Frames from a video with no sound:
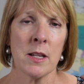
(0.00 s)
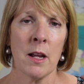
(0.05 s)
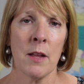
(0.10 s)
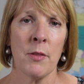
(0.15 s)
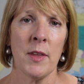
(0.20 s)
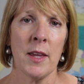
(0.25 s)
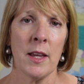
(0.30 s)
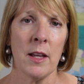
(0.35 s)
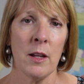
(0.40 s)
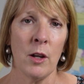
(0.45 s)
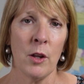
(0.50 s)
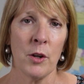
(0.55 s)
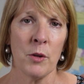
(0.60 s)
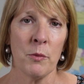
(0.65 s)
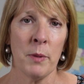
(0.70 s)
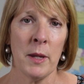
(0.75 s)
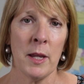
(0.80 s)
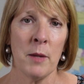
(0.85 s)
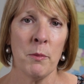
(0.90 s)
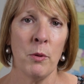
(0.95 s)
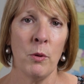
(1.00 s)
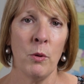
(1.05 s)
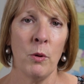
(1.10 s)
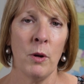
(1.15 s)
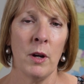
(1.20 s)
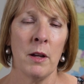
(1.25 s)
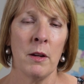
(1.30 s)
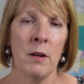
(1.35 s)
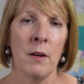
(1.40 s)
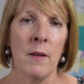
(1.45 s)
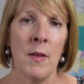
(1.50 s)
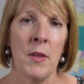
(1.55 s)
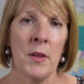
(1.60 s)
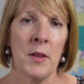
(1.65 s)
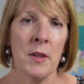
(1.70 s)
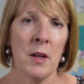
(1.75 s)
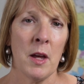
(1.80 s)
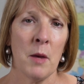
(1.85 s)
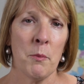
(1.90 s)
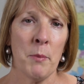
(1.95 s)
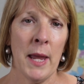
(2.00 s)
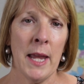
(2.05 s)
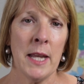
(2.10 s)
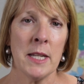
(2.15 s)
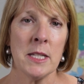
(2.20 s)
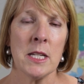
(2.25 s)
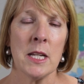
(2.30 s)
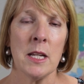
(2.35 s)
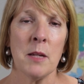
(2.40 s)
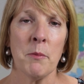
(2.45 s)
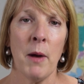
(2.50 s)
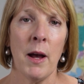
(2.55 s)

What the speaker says: I think a lot of people are pending